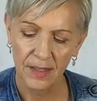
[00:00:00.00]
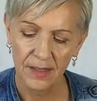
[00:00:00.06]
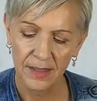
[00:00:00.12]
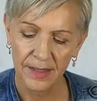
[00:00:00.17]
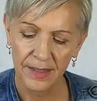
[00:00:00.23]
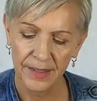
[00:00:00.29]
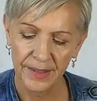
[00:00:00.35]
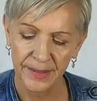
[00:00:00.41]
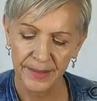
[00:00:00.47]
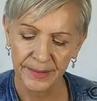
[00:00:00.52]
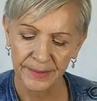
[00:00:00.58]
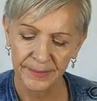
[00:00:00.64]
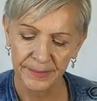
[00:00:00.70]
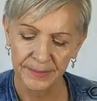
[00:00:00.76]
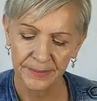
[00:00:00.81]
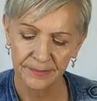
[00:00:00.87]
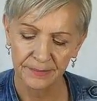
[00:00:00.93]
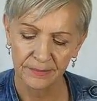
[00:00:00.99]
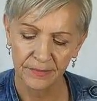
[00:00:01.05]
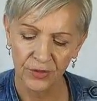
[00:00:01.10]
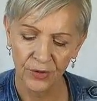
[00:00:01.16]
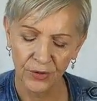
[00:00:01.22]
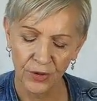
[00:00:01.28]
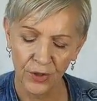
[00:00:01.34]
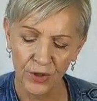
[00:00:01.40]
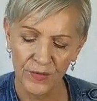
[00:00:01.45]

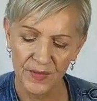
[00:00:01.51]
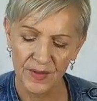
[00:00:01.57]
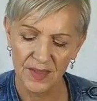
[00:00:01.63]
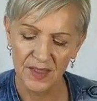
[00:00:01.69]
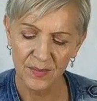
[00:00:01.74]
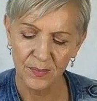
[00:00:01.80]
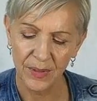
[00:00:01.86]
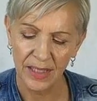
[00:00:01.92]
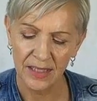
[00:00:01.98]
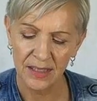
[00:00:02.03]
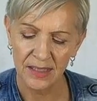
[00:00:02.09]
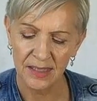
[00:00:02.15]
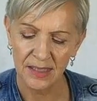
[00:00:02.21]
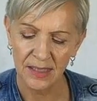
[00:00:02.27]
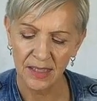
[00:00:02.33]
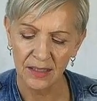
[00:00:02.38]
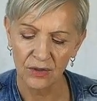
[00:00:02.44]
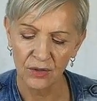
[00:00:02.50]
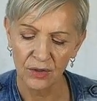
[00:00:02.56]
Not overspending,